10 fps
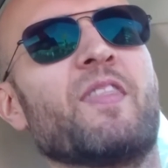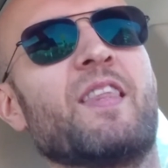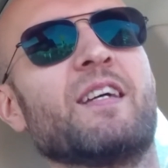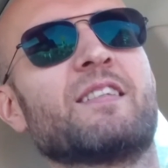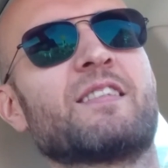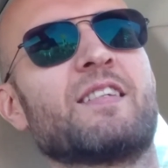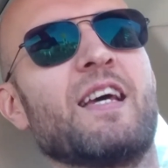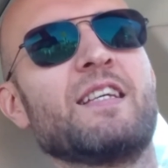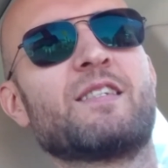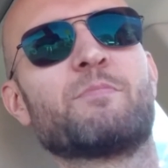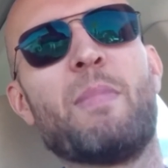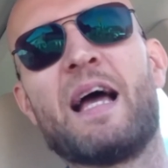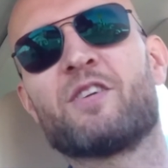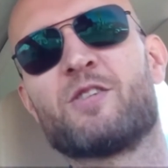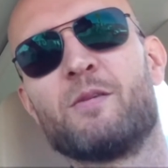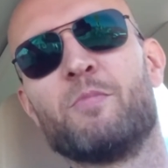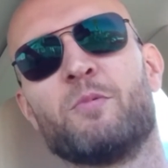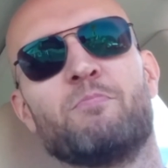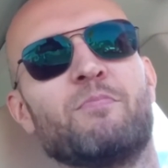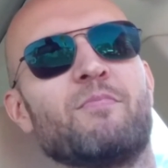that his
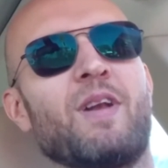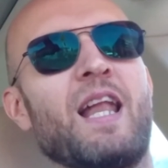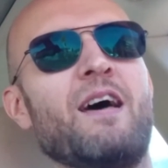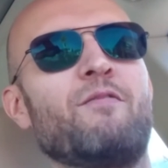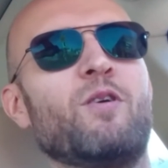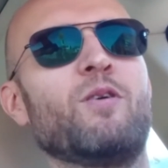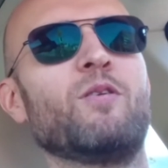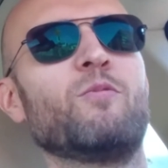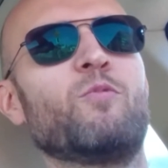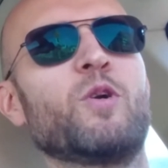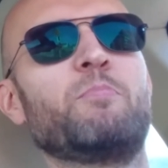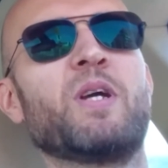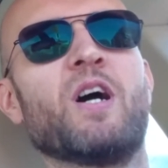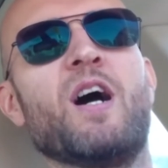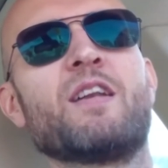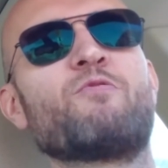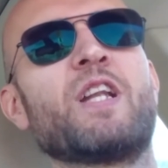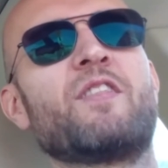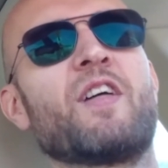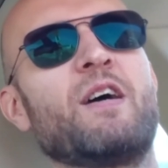maximum level would be
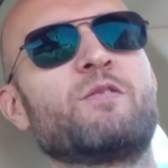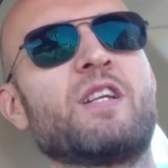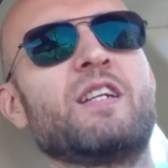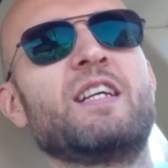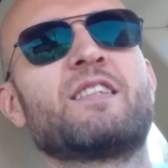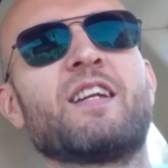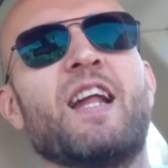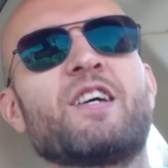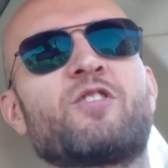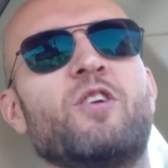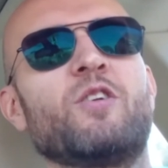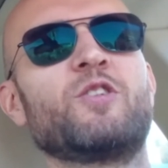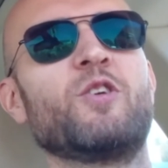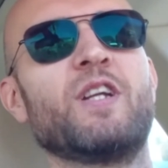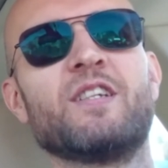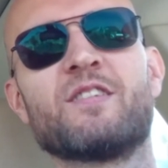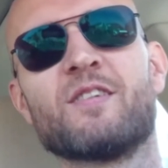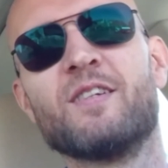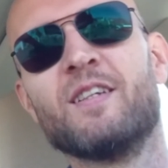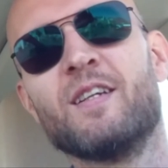100,000 international units